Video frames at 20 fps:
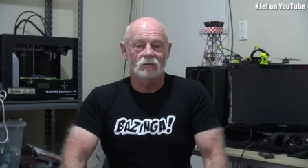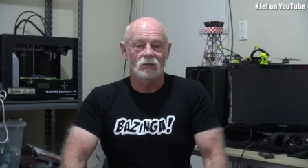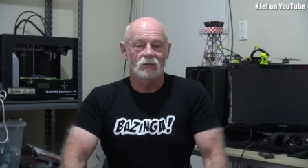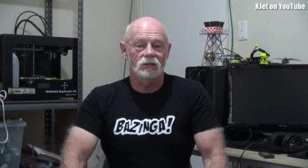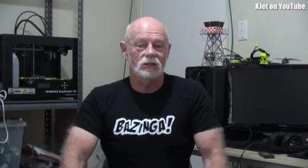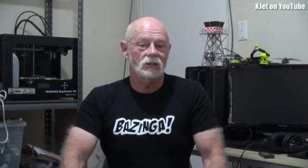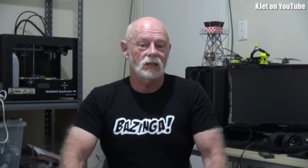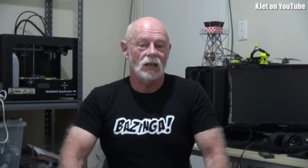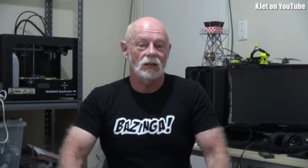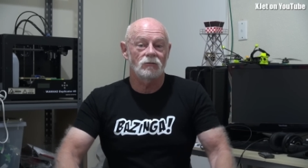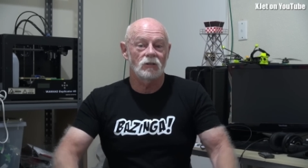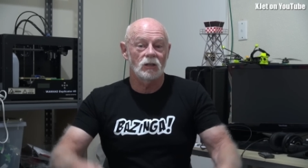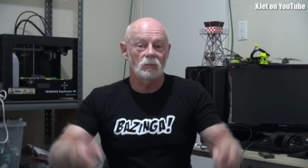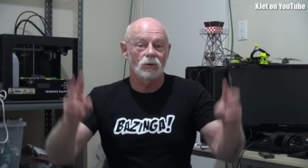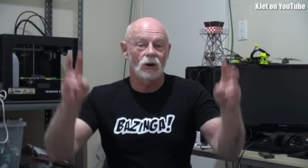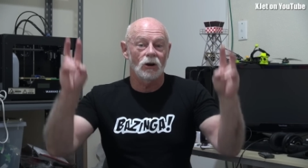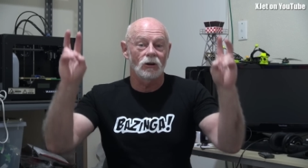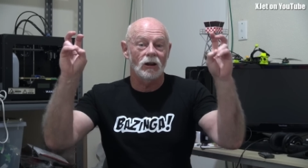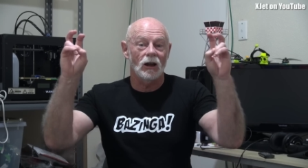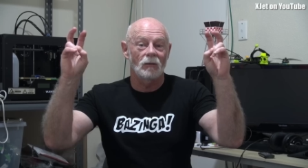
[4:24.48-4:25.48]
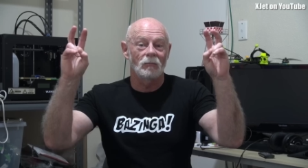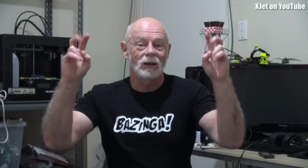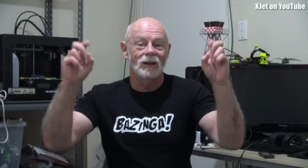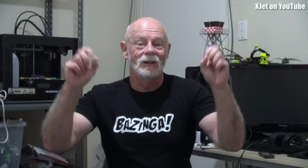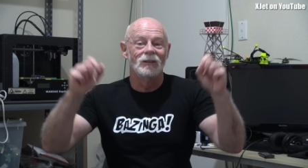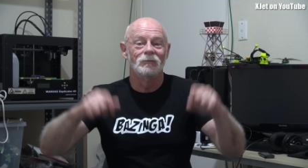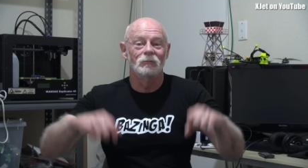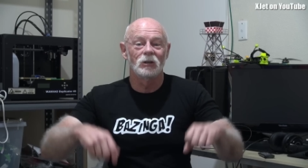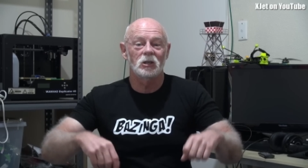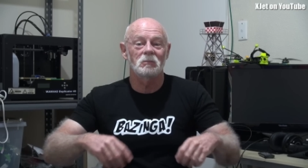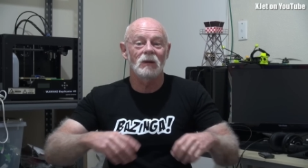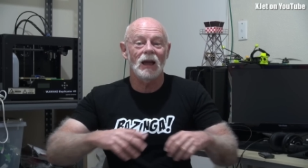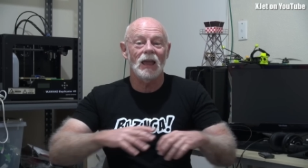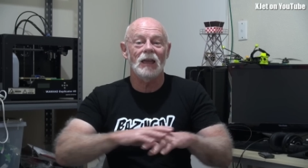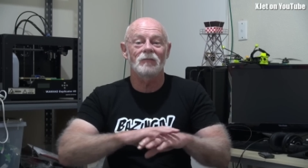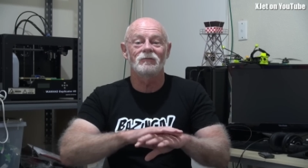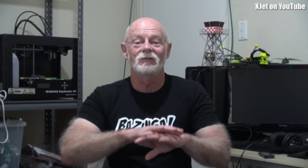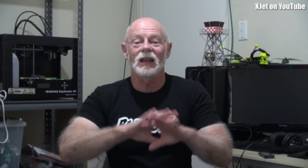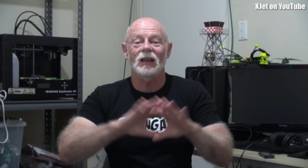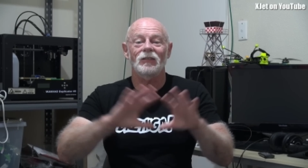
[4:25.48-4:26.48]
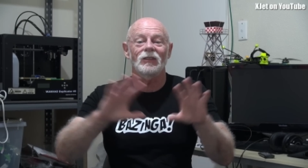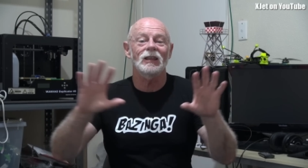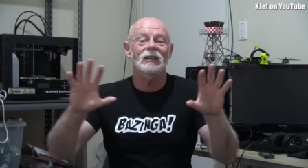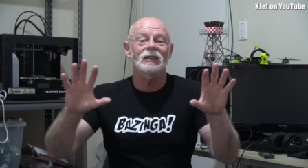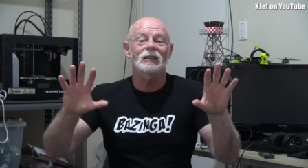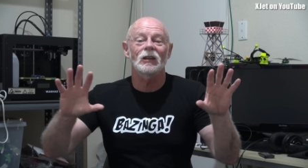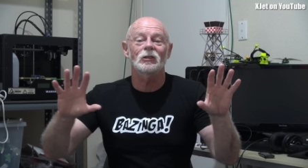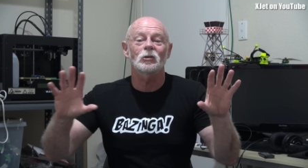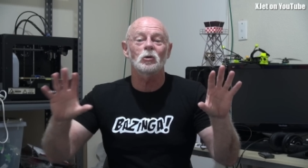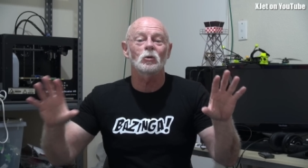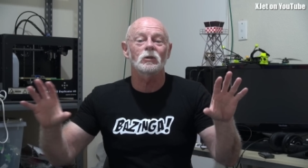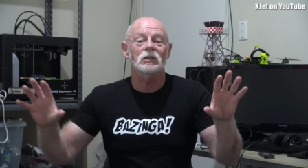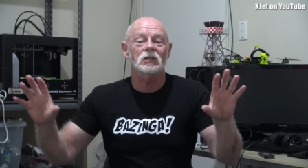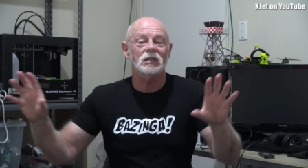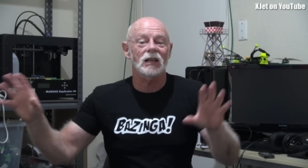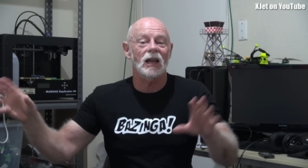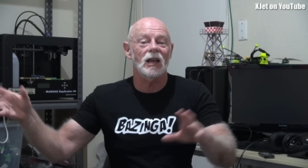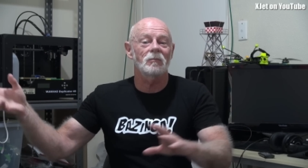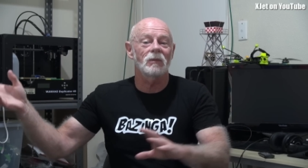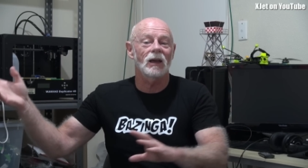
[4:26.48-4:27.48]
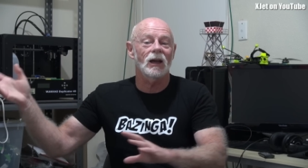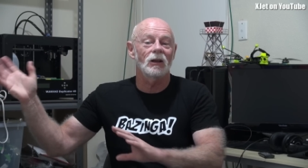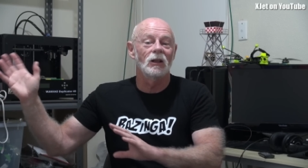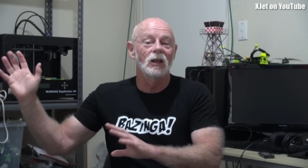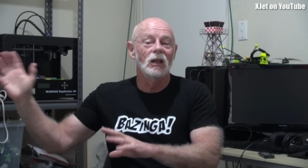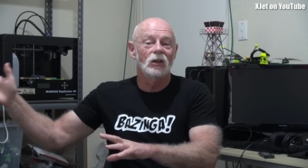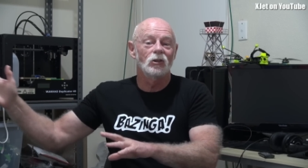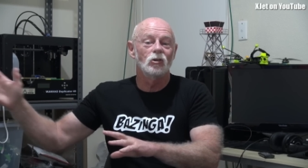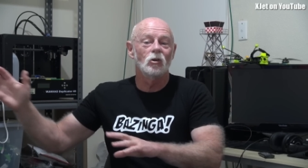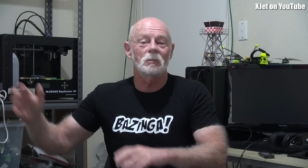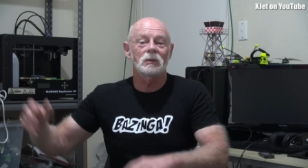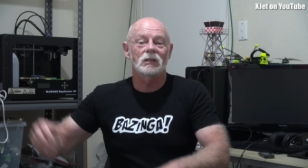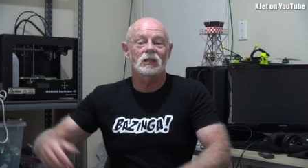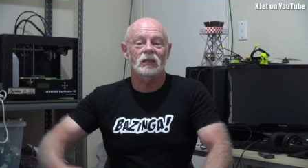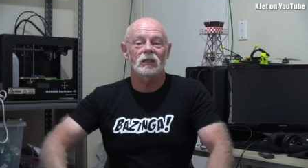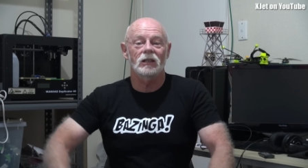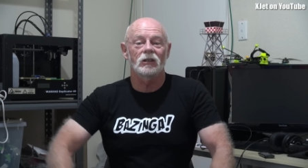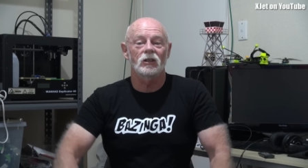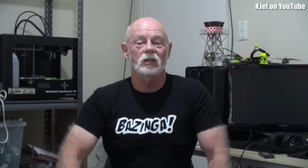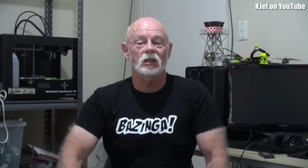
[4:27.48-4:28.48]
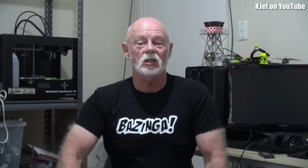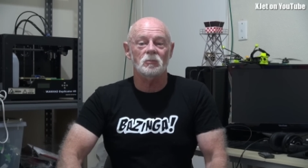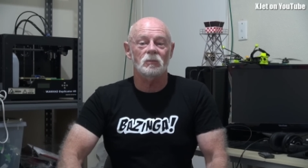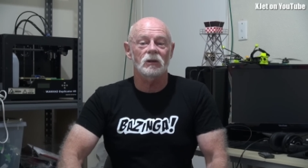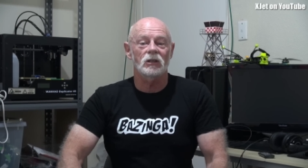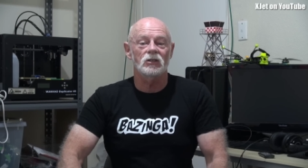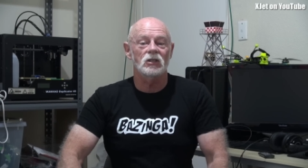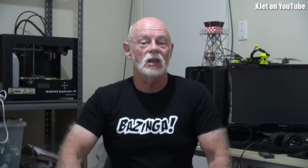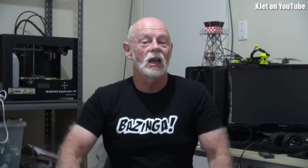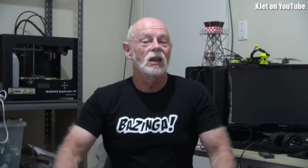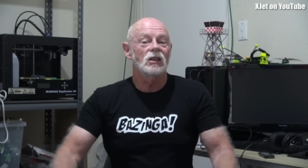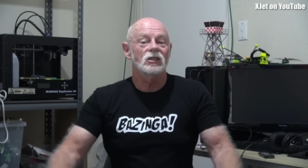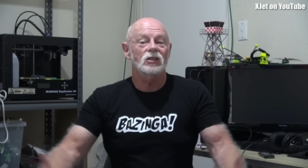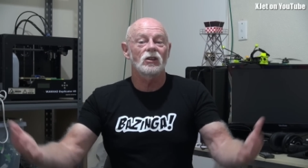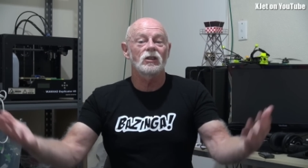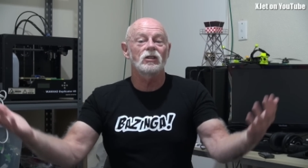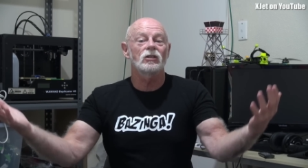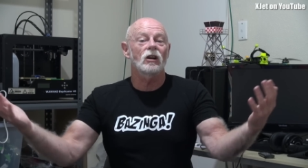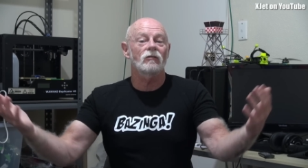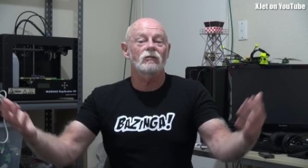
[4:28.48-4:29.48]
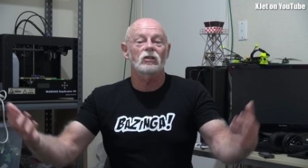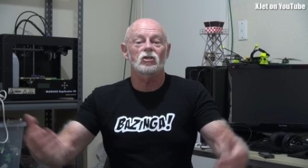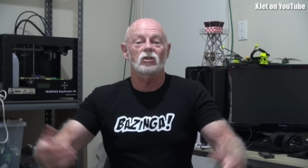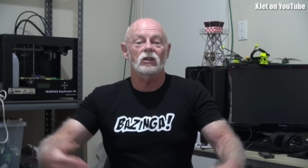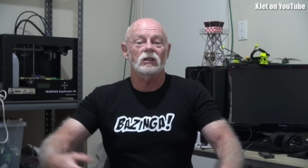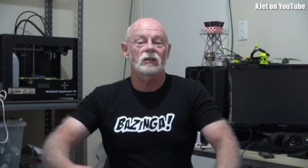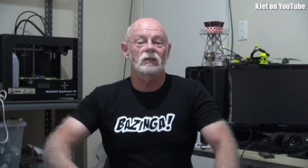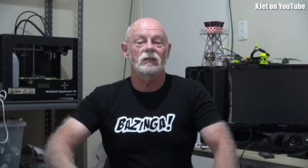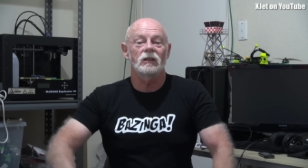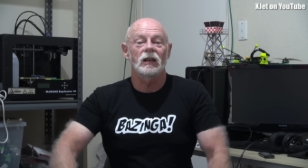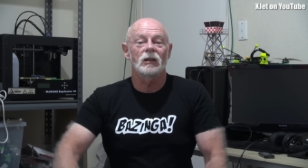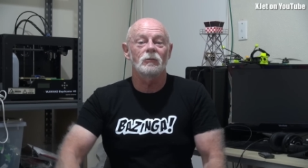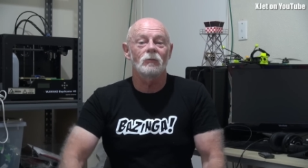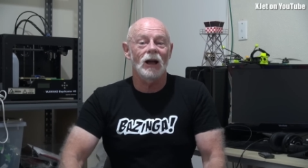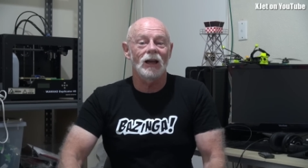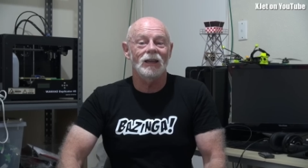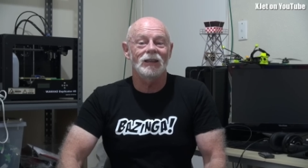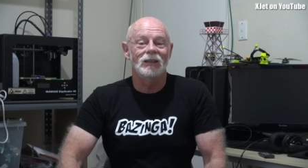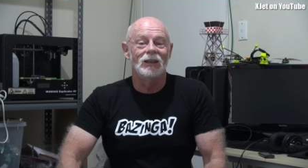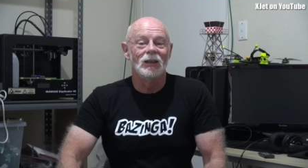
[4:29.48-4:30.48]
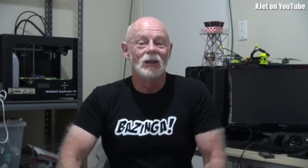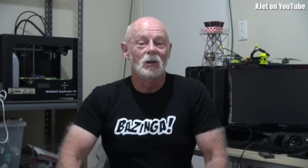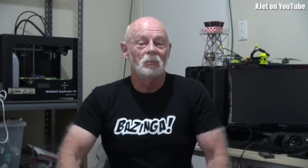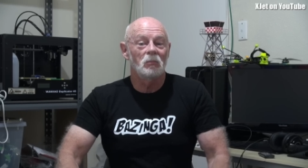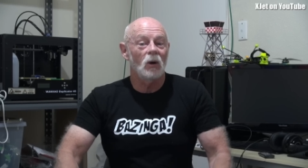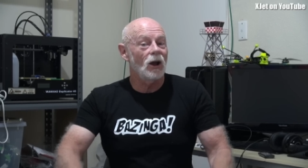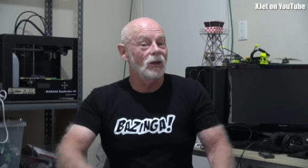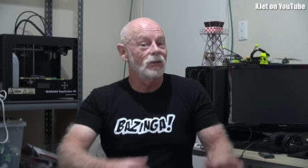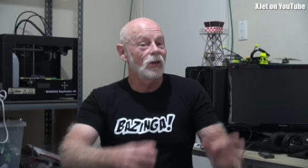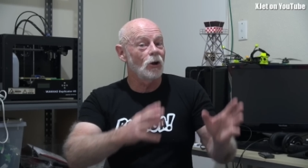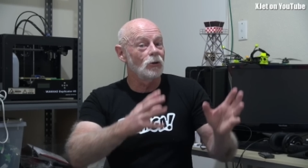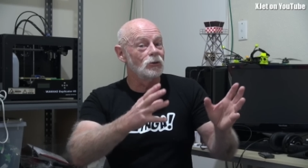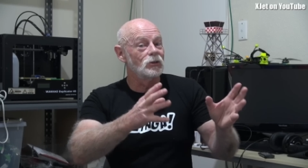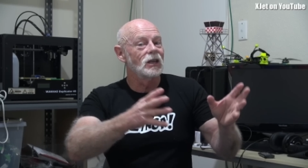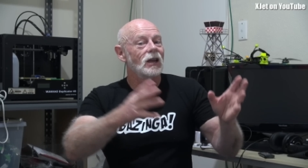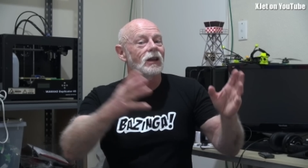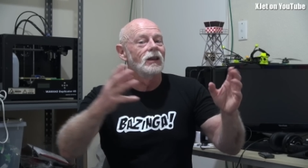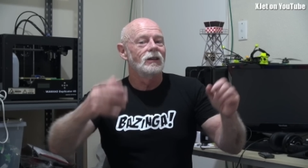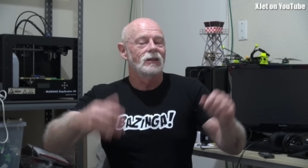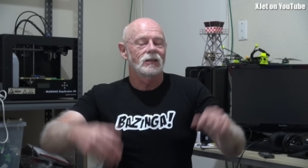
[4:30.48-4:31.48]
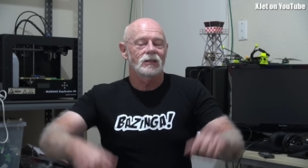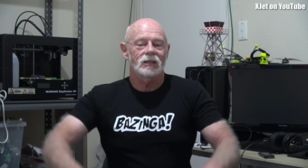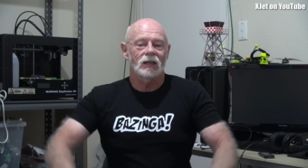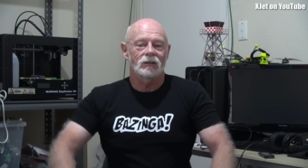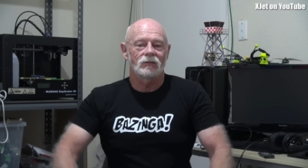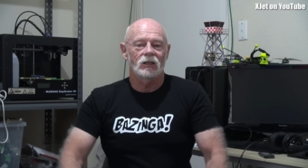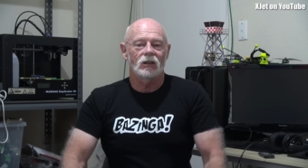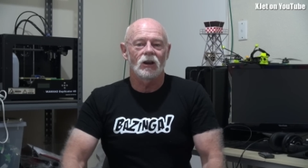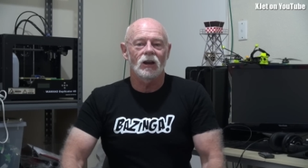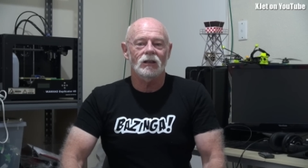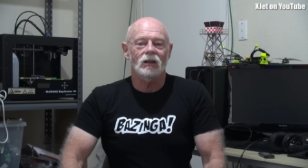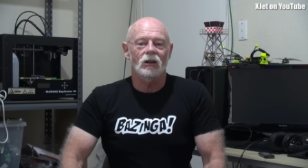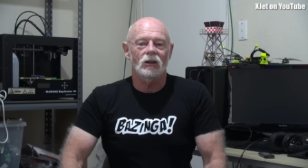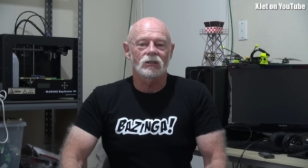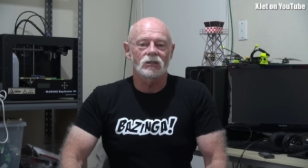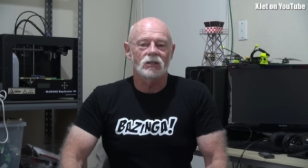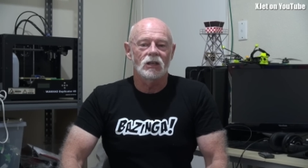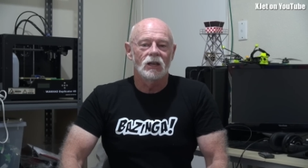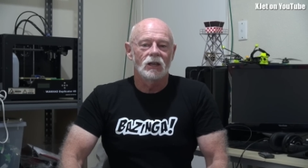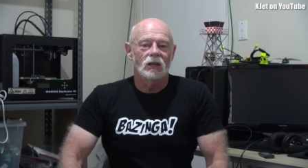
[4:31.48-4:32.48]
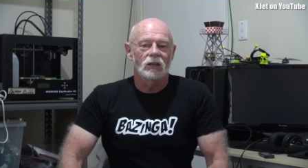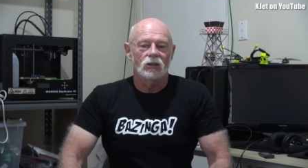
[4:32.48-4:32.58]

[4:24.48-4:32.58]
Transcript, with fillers: safety programming, which may have nothing at all to say about your particular disciplines, so you're not restricted in any way by those safety guidelines.